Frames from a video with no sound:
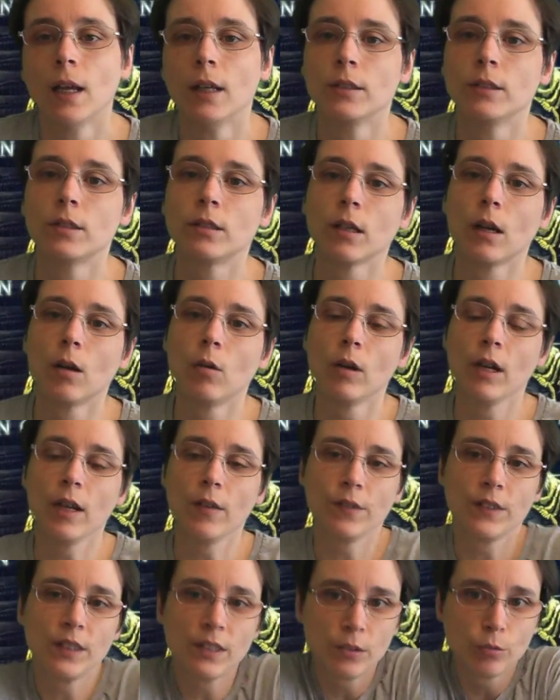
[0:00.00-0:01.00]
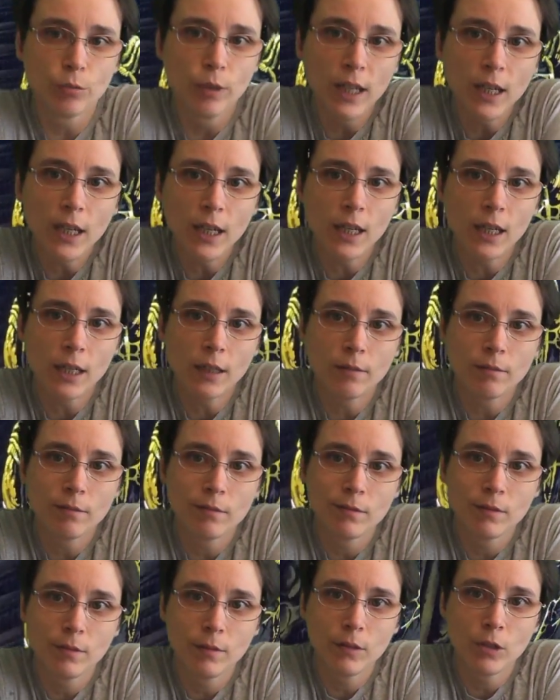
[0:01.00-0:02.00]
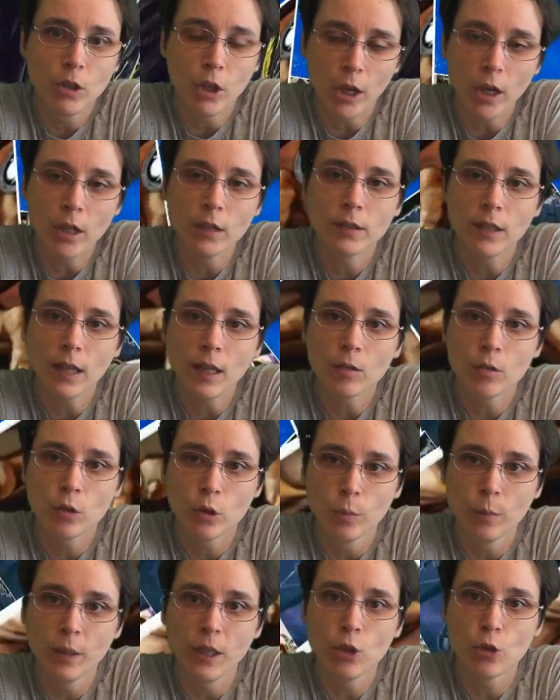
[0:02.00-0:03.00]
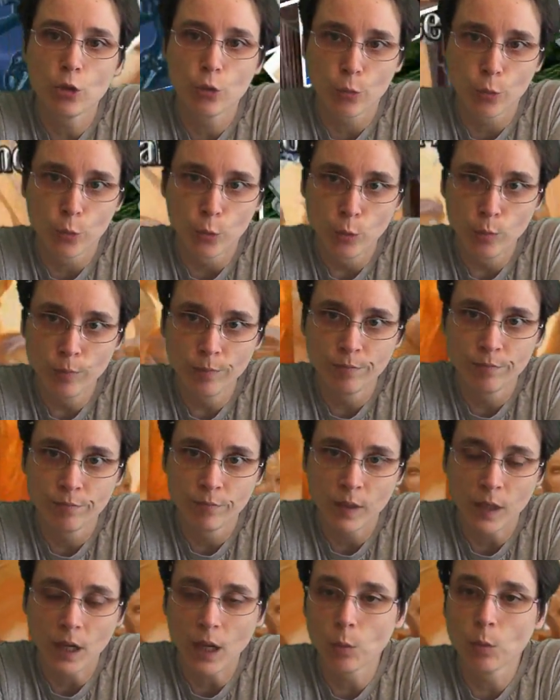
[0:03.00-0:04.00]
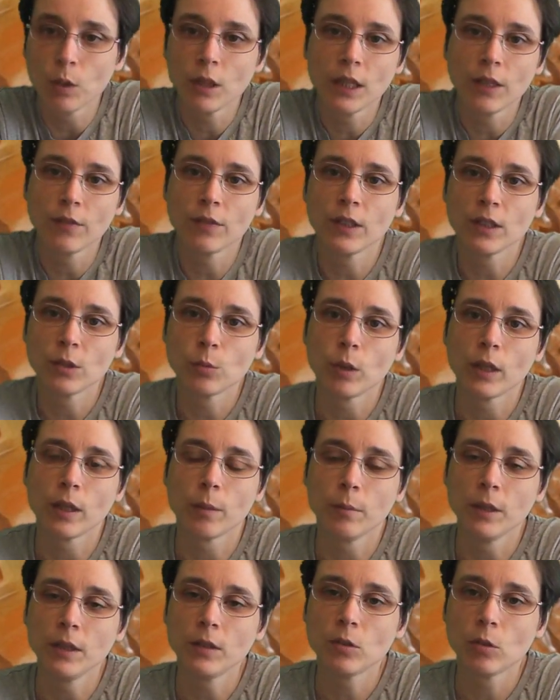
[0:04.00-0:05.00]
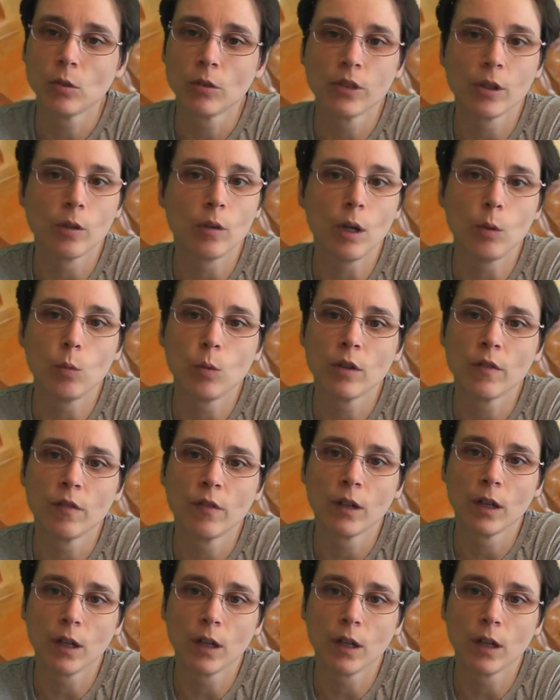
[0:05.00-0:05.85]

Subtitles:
So if this really turns out to be true, I will give this one a miss, although I would have